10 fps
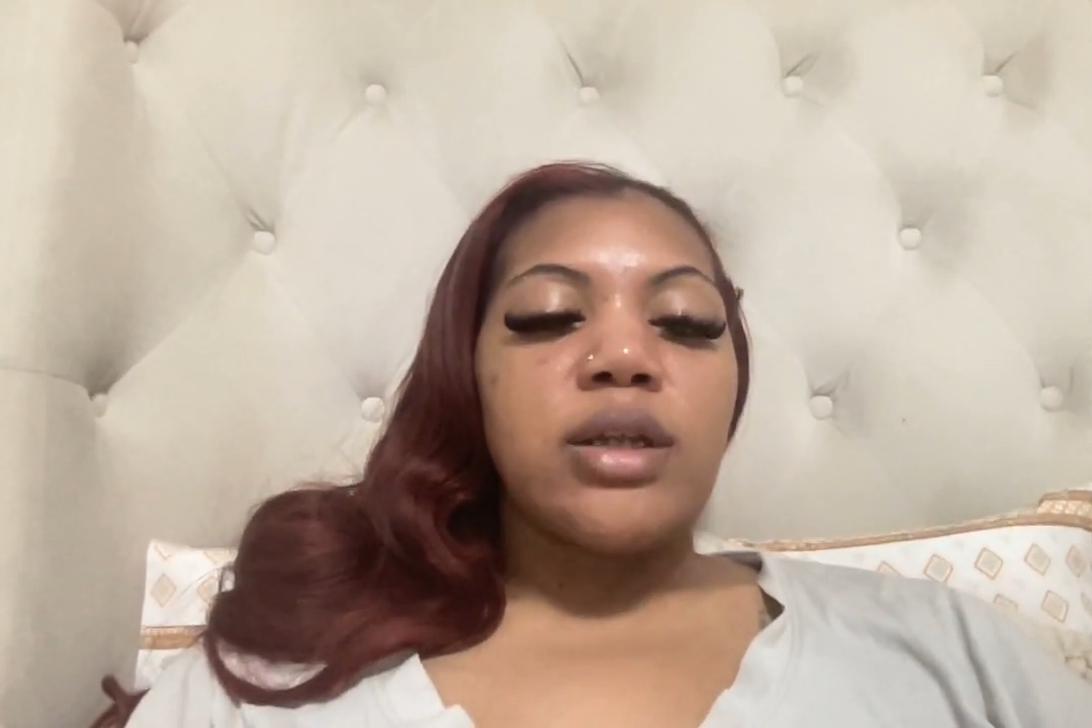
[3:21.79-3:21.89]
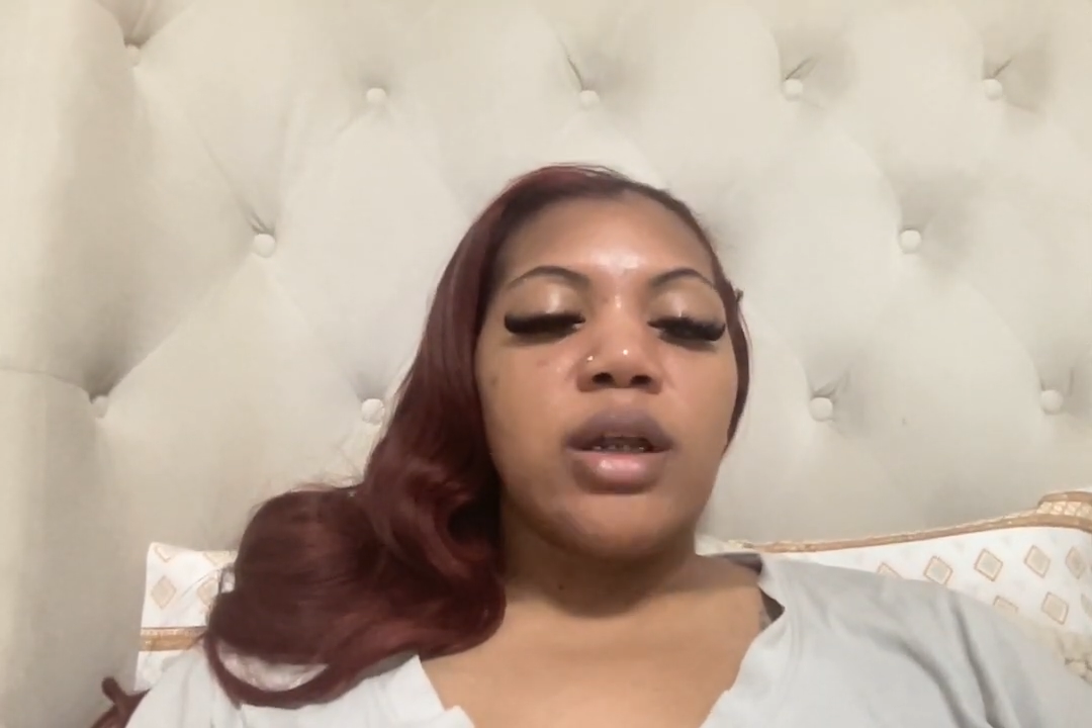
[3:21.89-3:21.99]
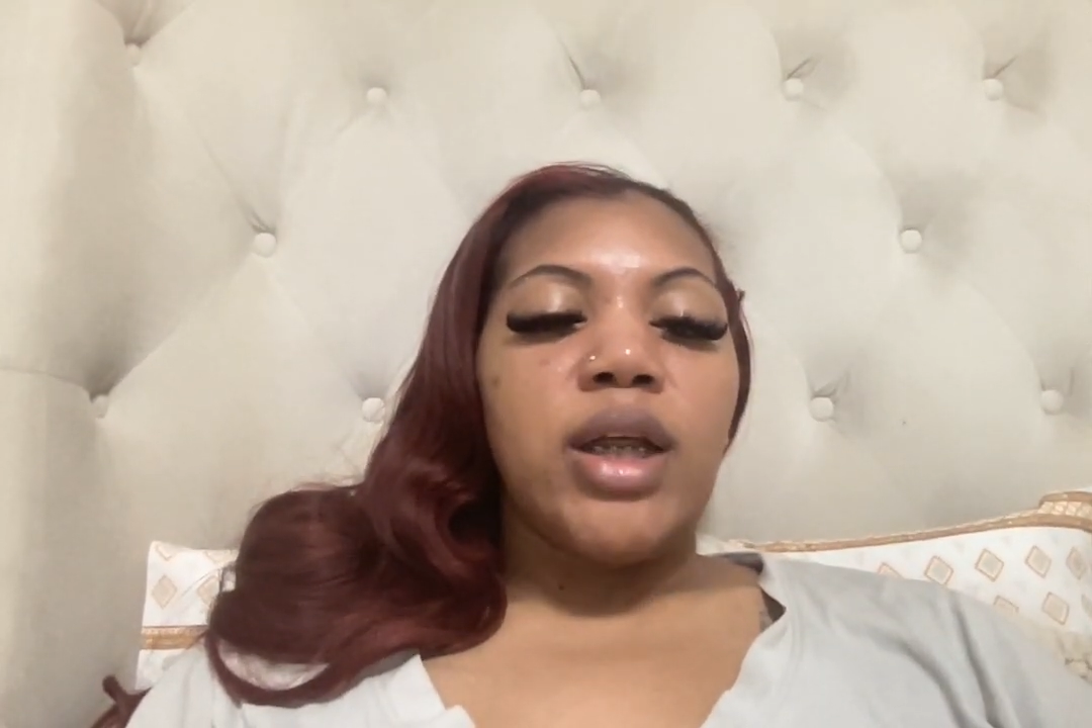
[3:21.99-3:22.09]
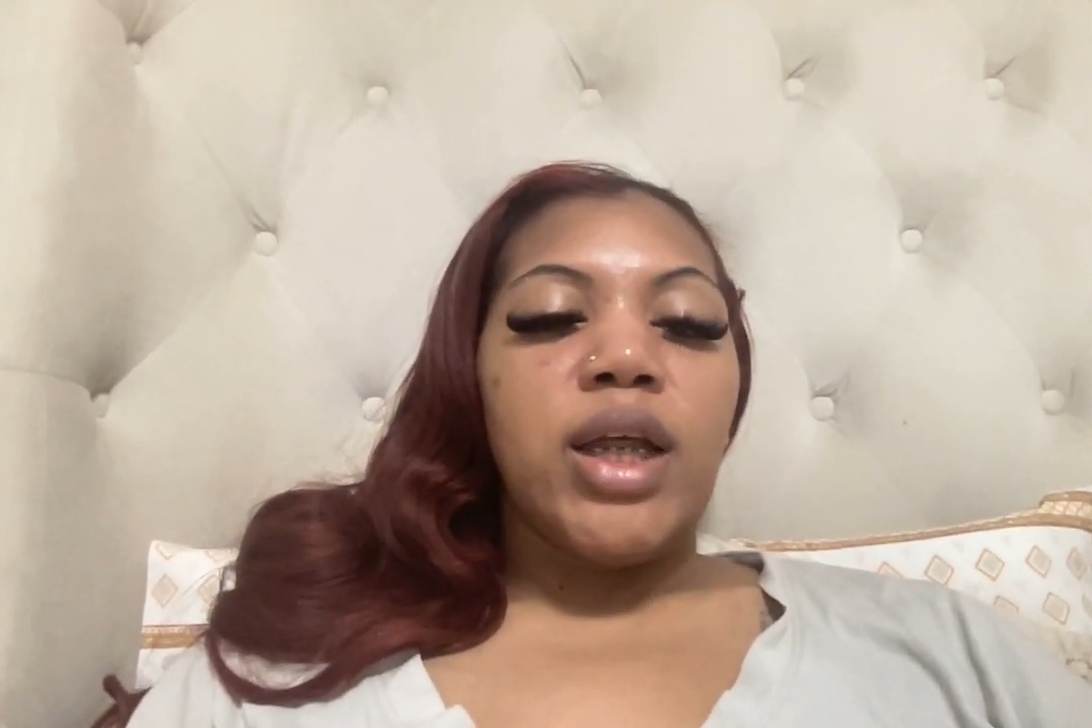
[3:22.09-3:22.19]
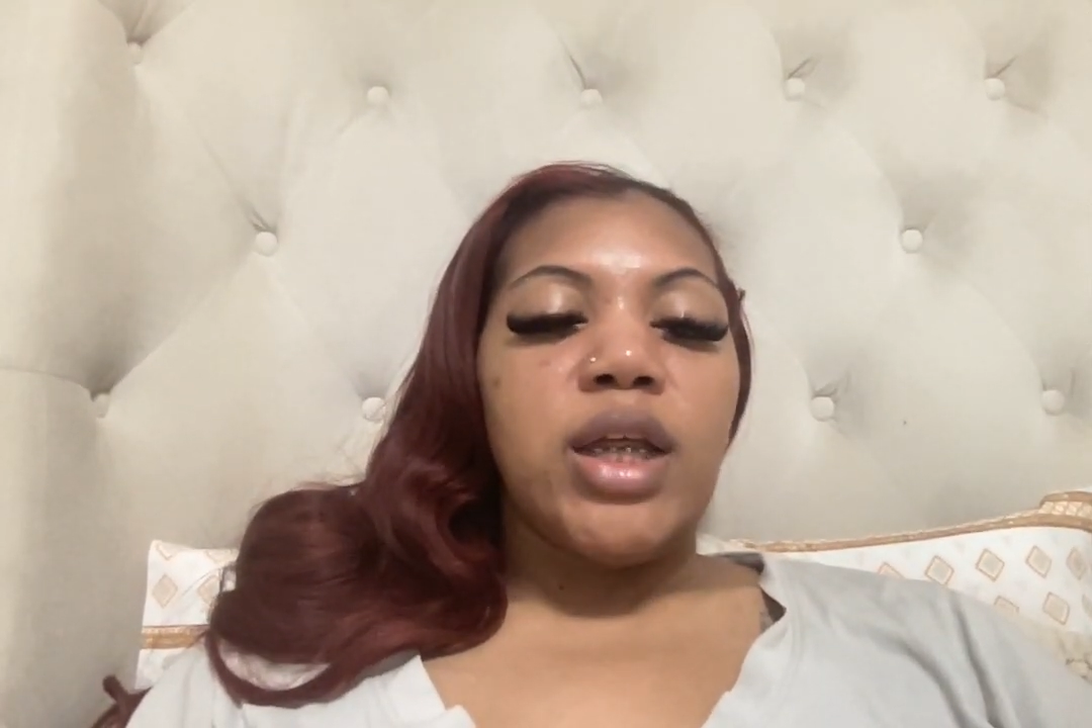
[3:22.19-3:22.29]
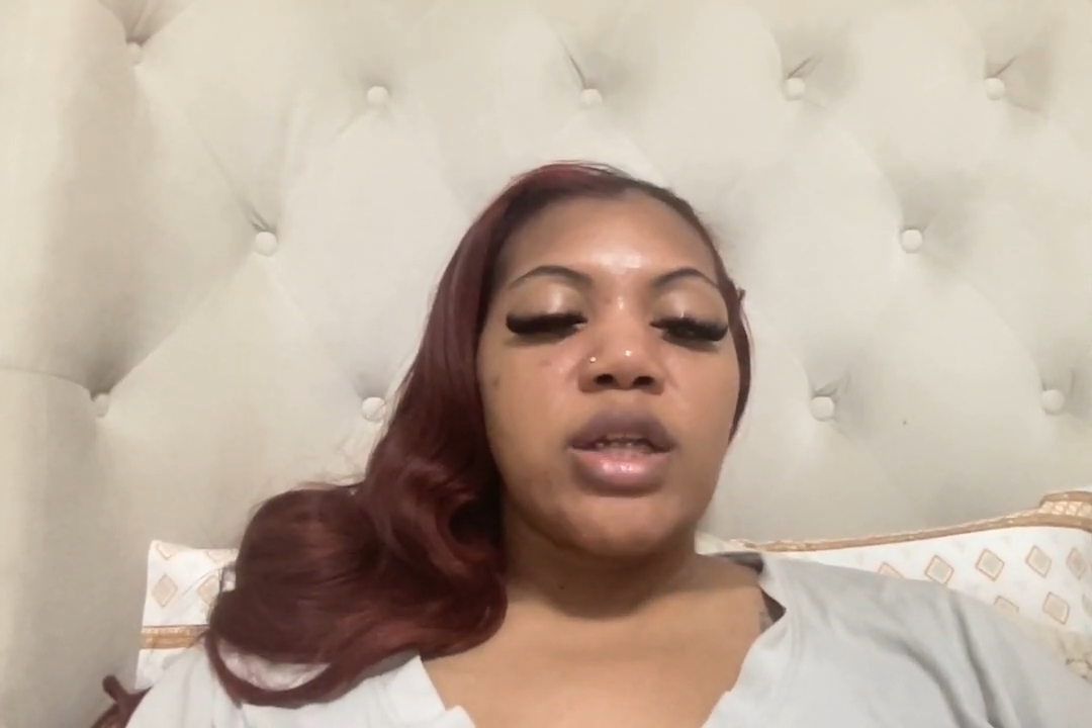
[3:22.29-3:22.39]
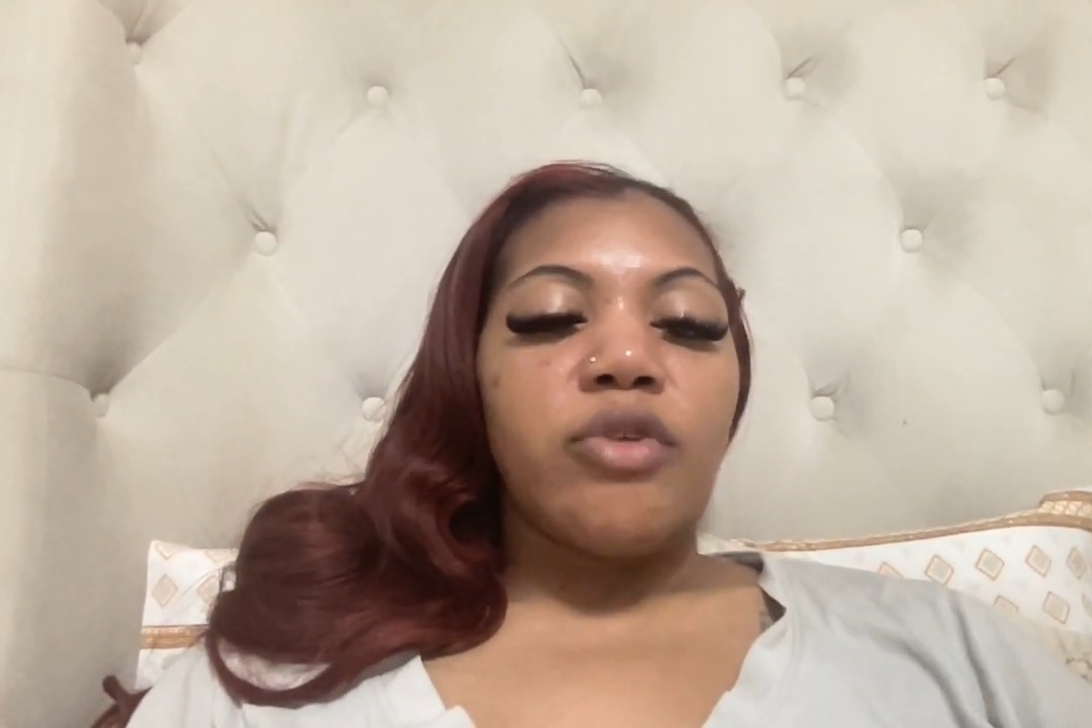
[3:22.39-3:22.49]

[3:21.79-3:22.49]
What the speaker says: the need